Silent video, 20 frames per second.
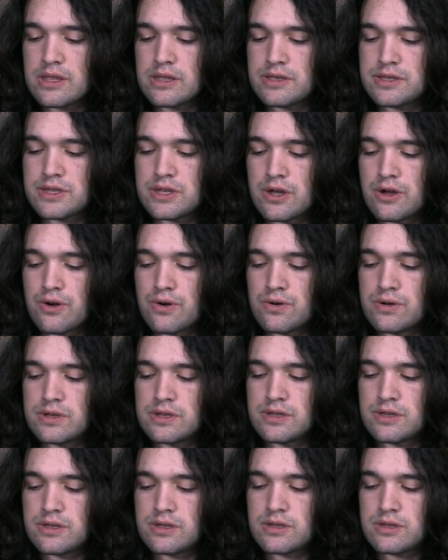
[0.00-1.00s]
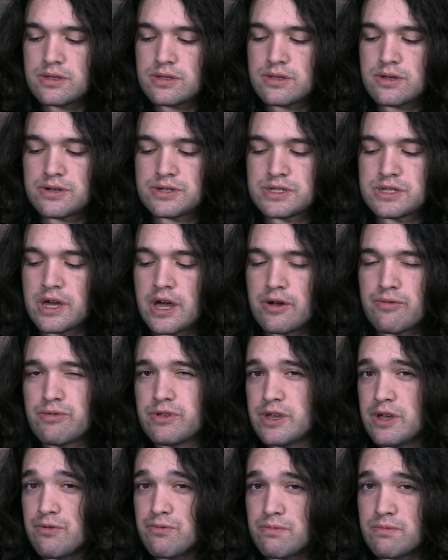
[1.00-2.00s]
so there's not
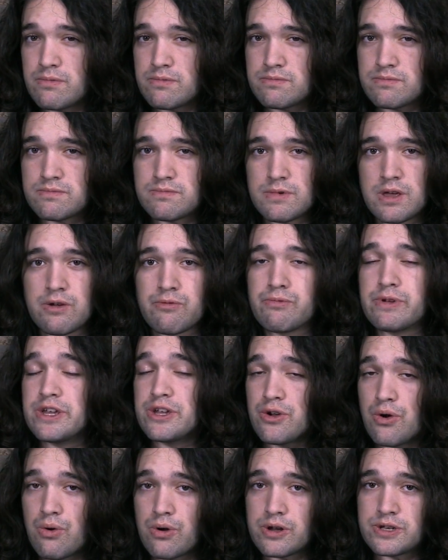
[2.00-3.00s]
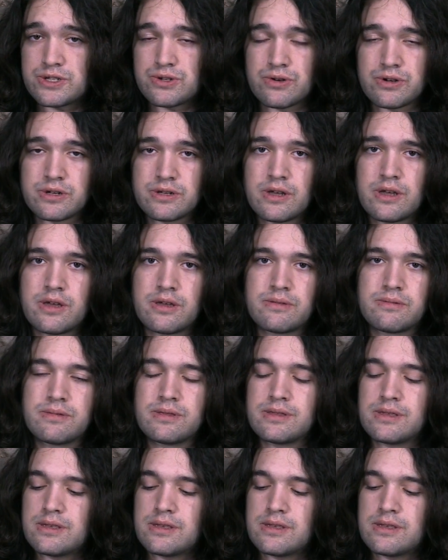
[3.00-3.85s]
really a, a recourse or a